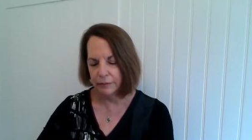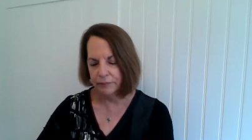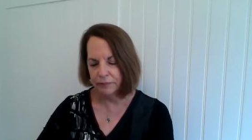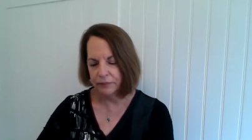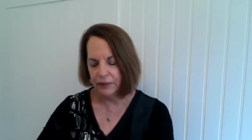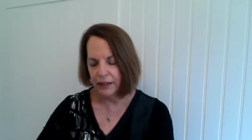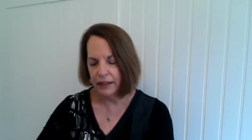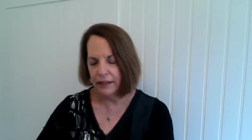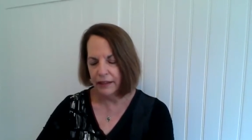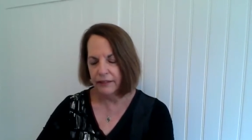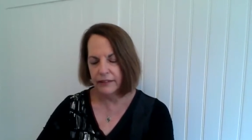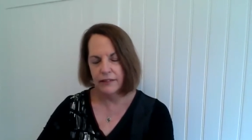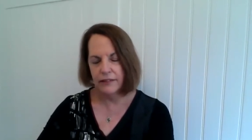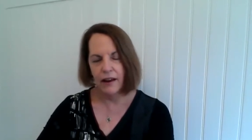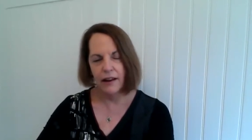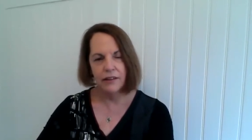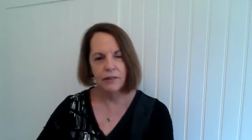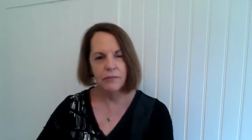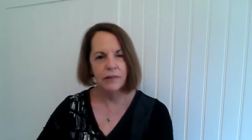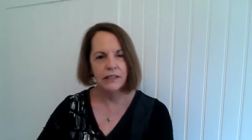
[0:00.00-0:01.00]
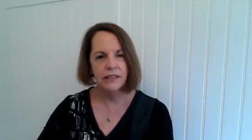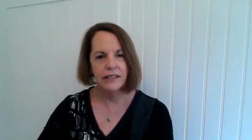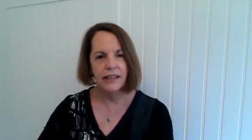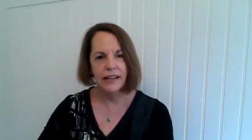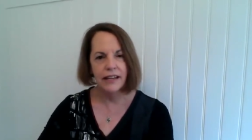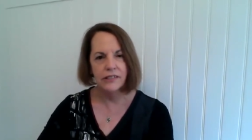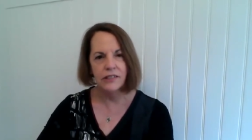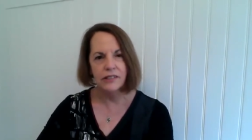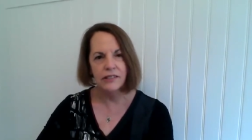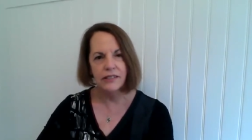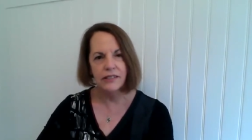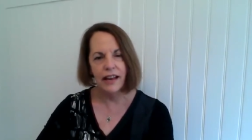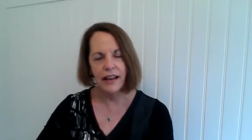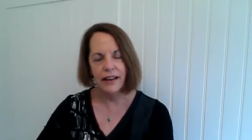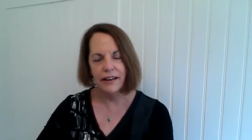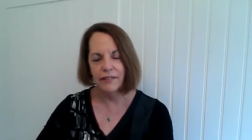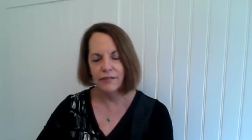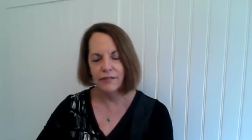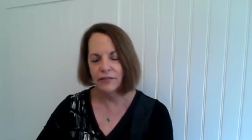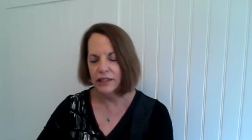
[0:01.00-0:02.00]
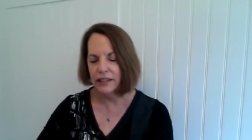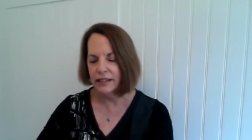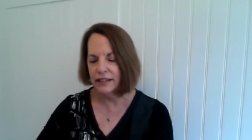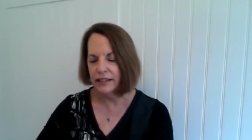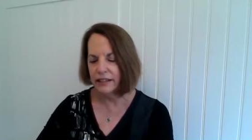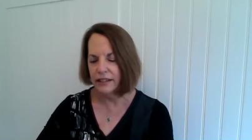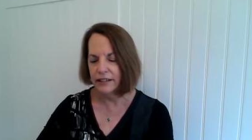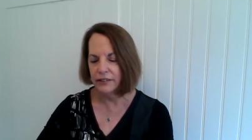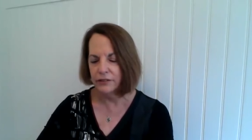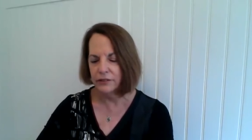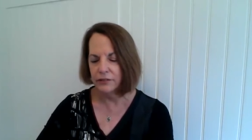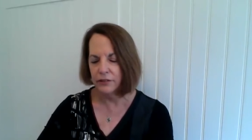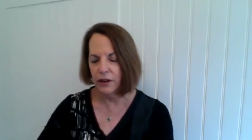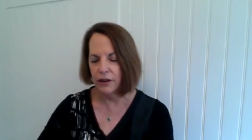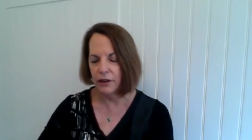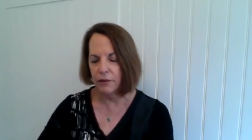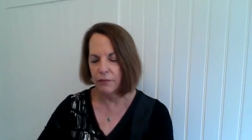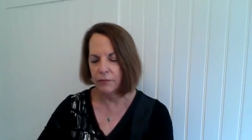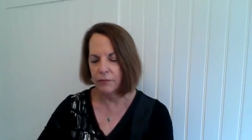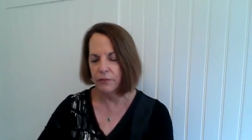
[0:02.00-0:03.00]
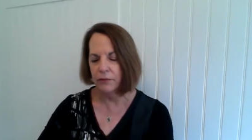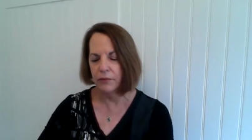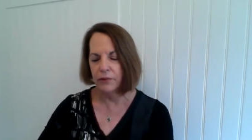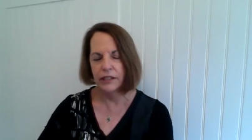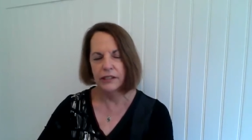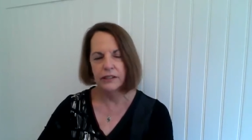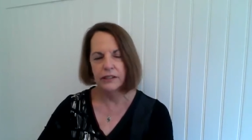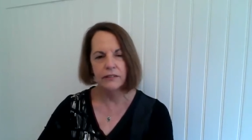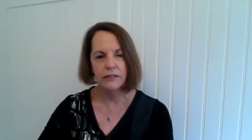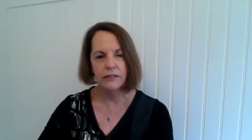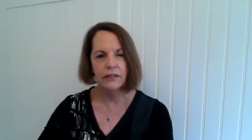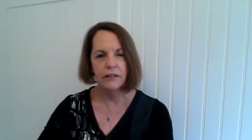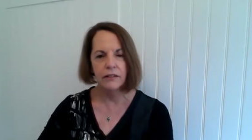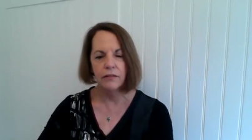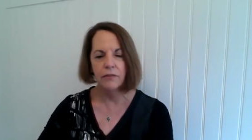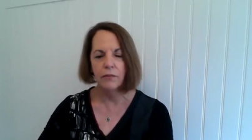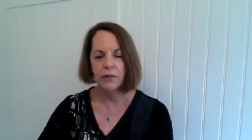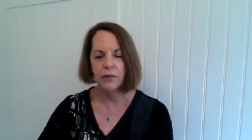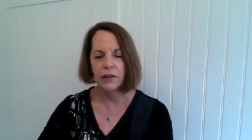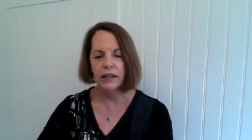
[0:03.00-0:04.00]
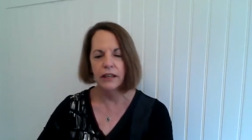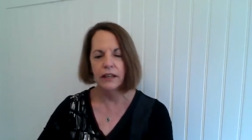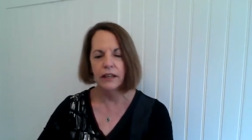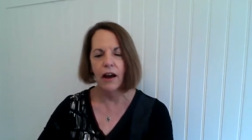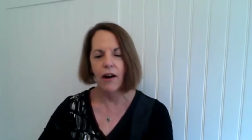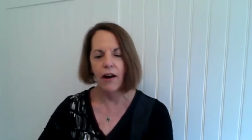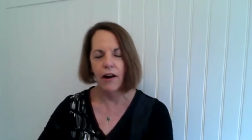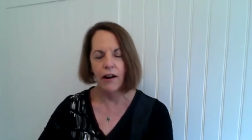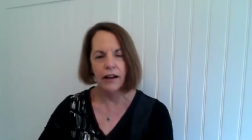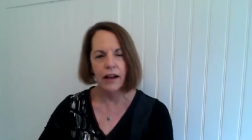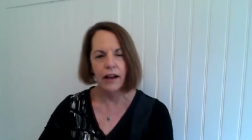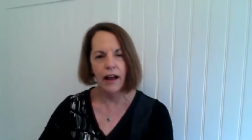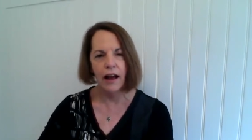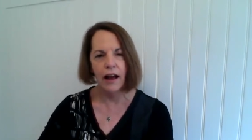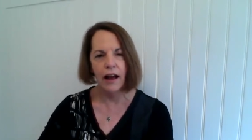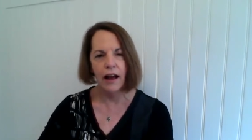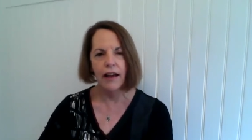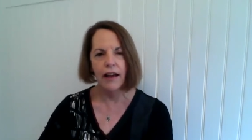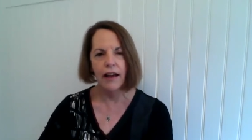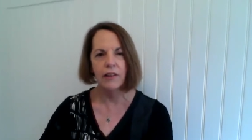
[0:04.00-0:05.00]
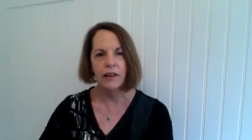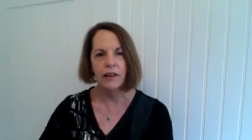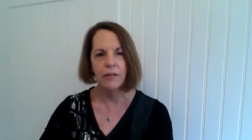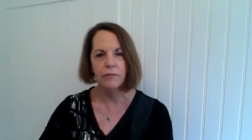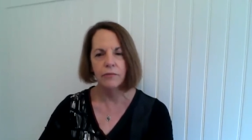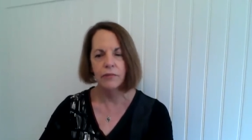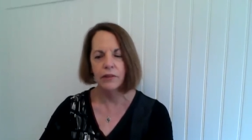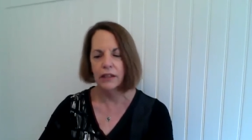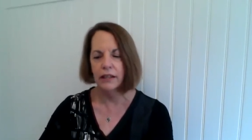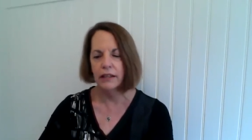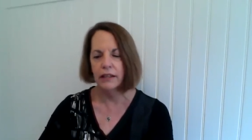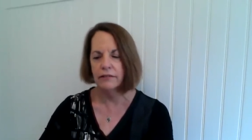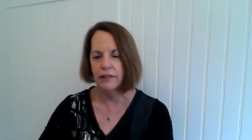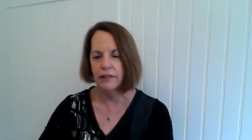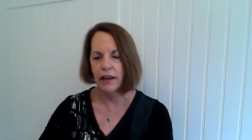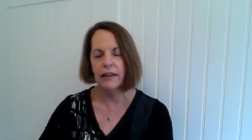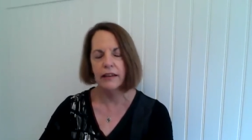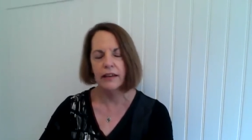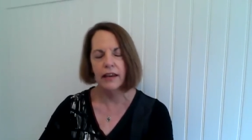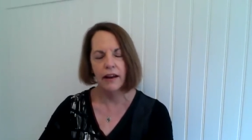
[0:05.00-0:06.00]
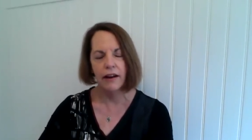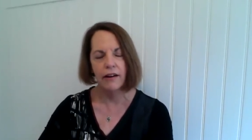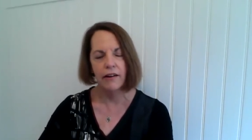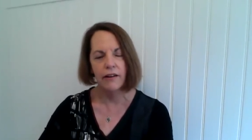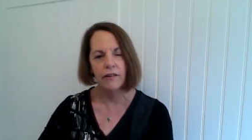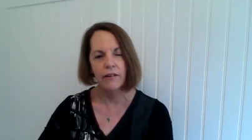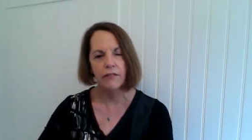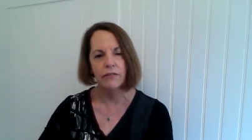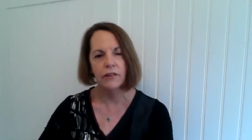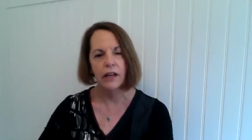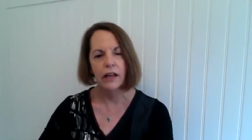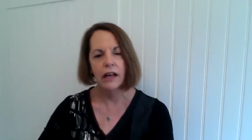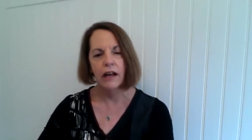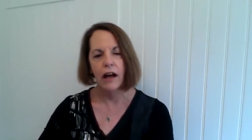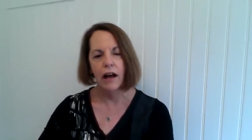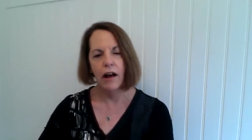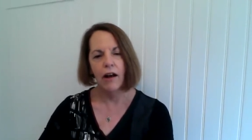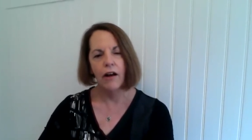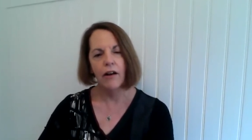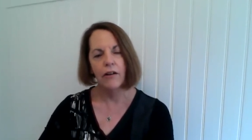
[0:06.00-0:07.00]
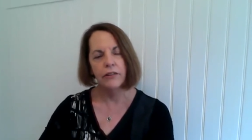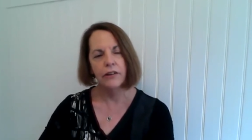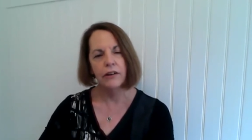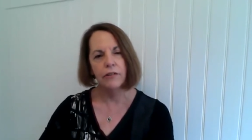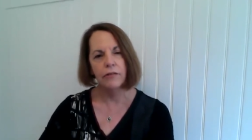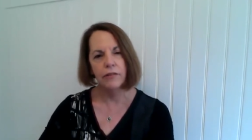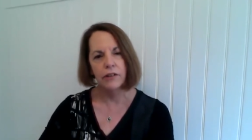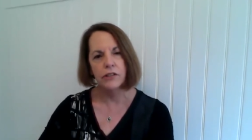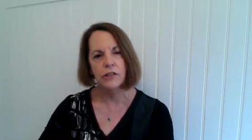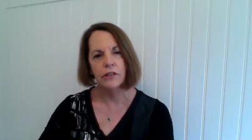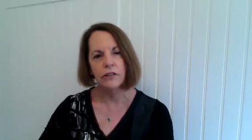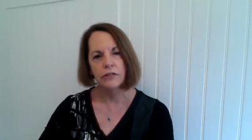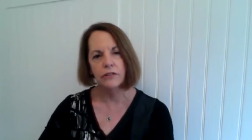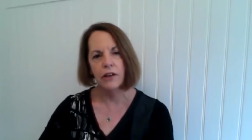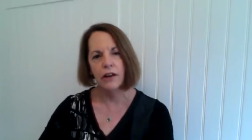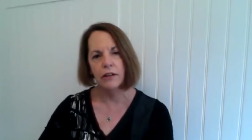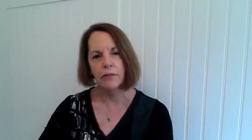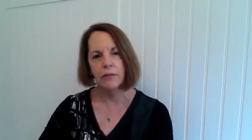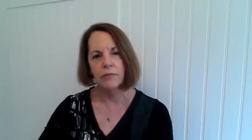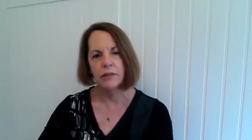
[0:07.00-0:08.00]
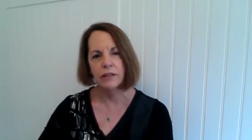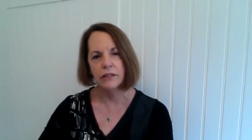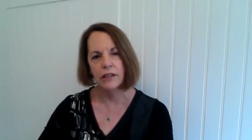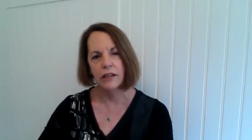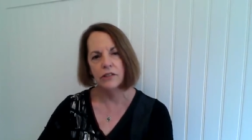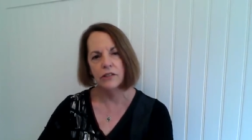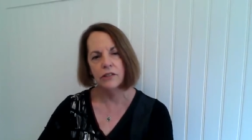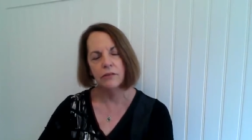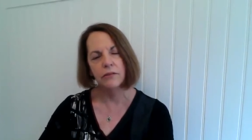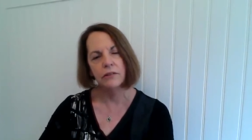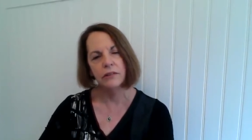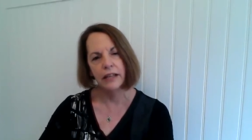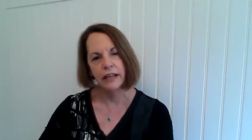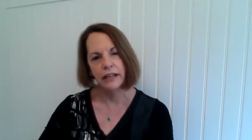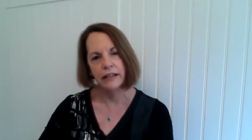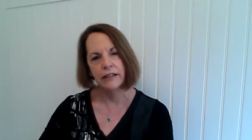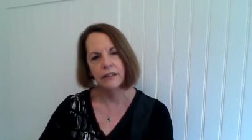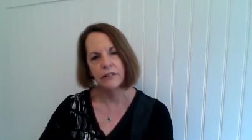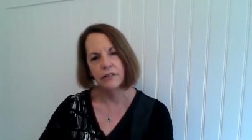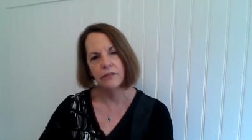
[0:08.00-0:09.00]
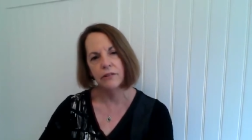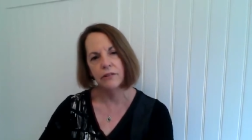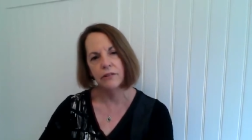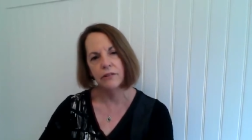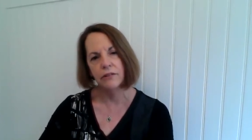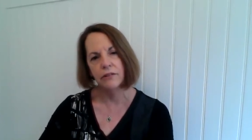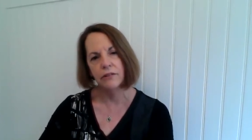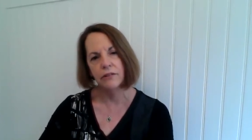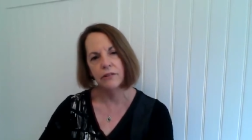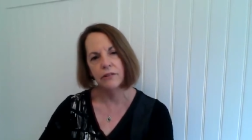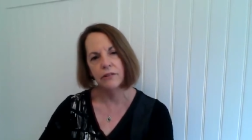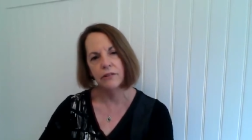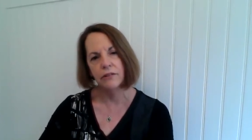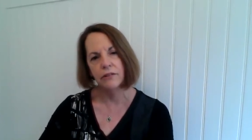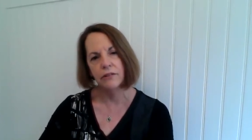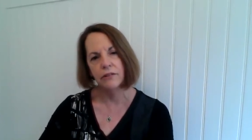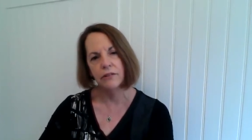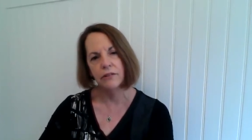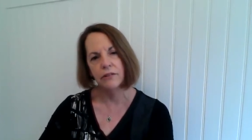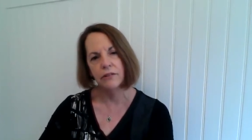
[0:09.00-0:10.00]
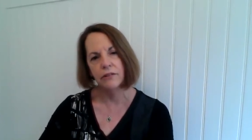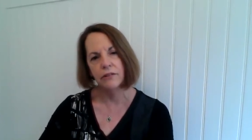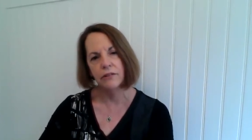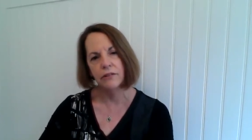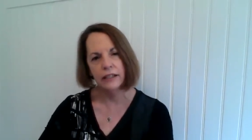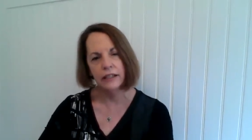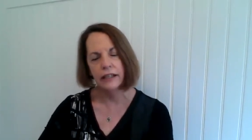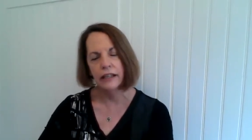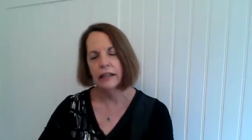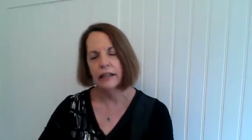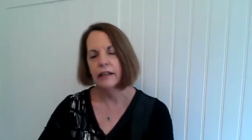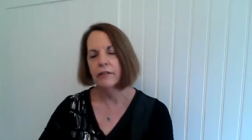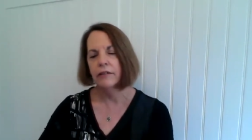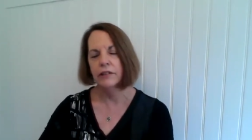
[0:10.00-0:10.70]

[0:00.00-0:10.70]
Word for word: Um, the documentation side of it is um, we, we archive and we take care of all the original documentation relating to all the artwork,